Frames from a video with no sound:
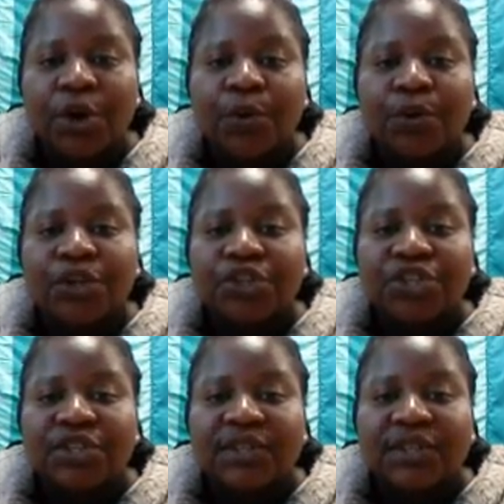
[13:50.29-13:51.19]
which
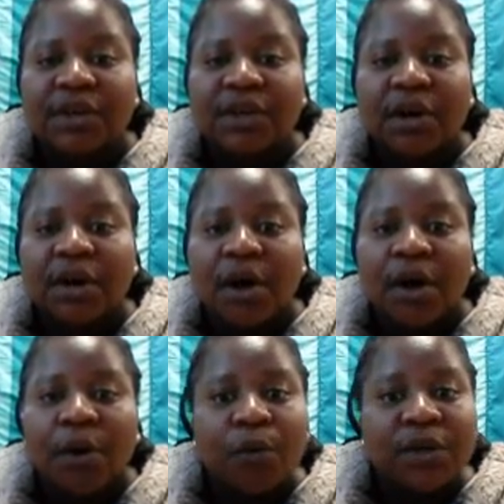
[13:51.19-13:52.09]
is the
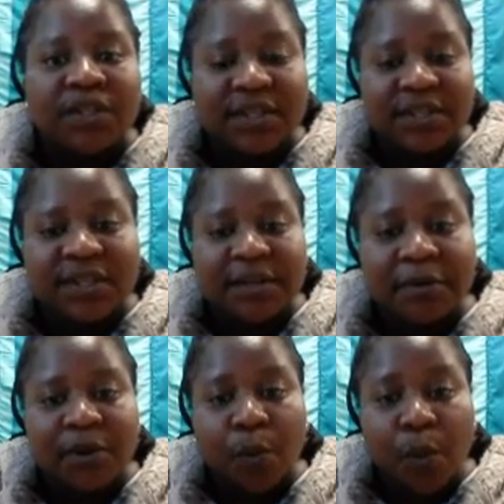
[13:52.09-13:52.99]

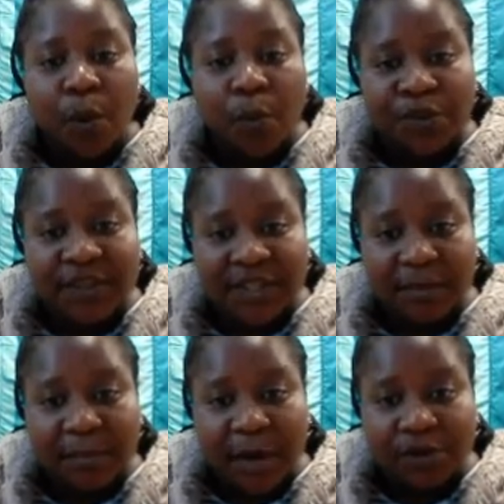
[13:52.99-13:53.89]
warm
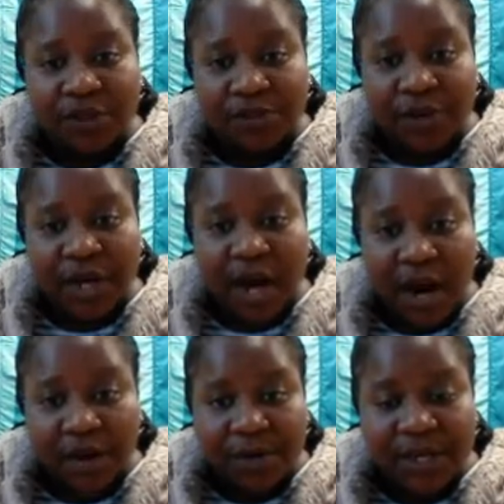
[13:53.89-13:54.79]
western boundary
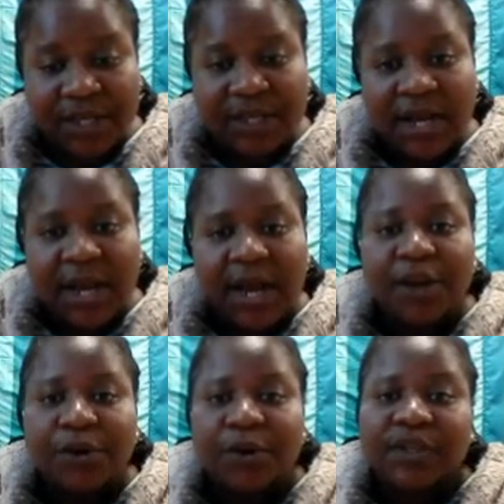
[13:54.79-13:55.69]
current
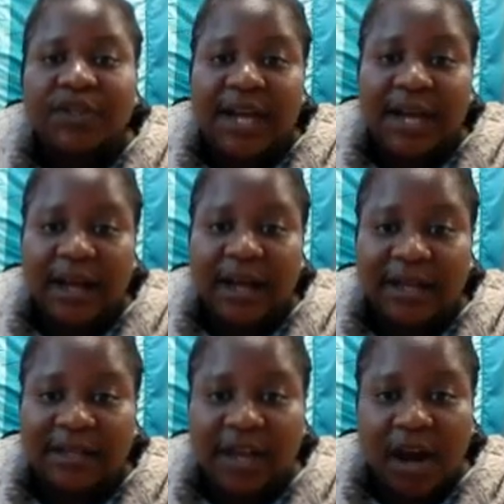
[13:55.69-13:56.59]
known as the
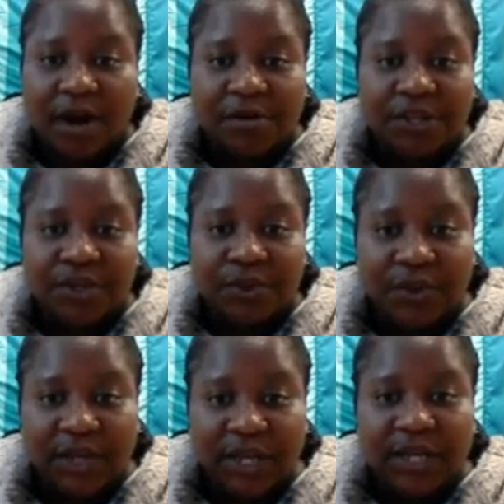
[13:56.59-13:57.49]
Agulhas current to
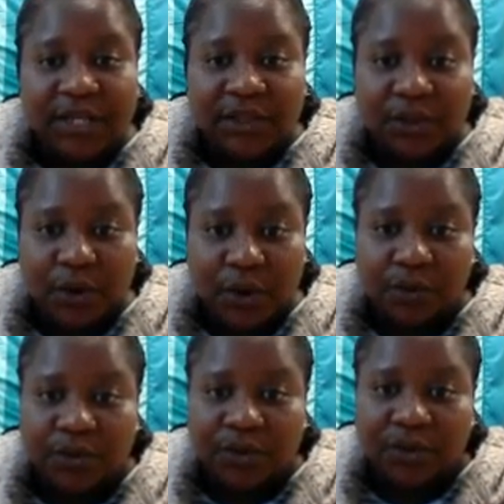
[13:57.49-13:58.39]
the east
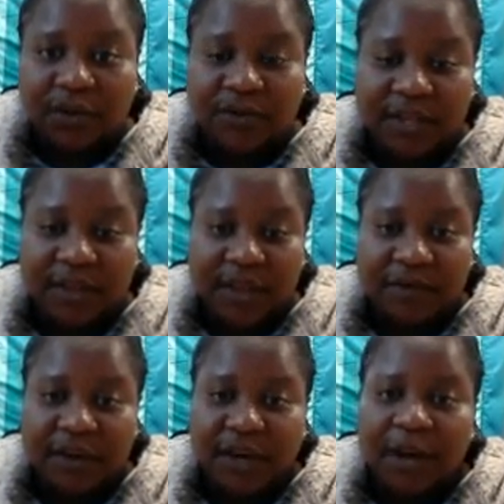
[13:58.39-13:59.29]
coast of South
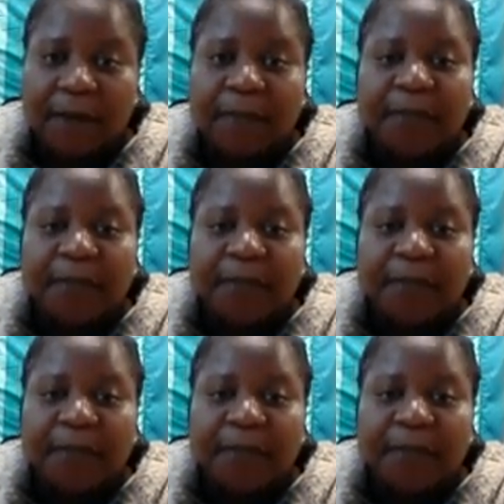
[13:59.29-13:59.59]
Africa,